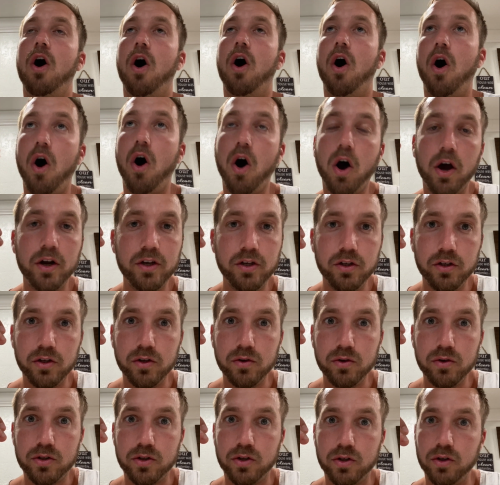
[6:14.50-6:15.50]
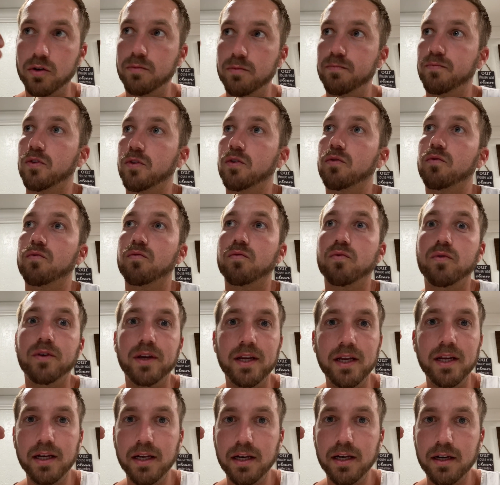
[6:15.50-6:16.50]
on YouTube
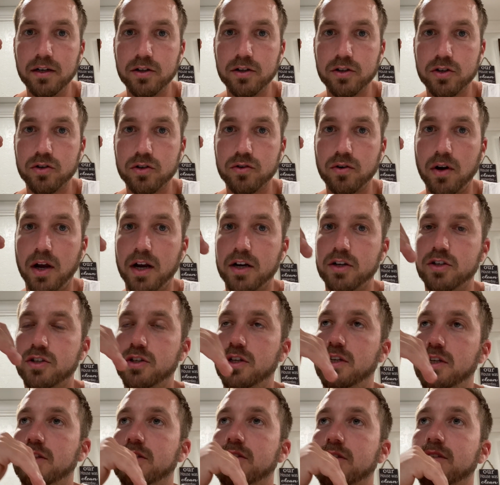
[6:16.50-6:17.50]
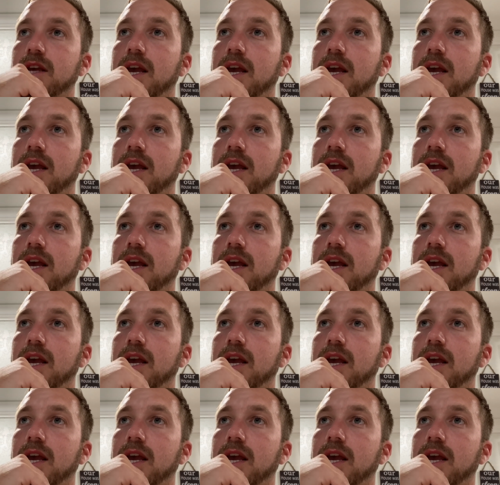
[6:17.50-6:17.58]
reading instructions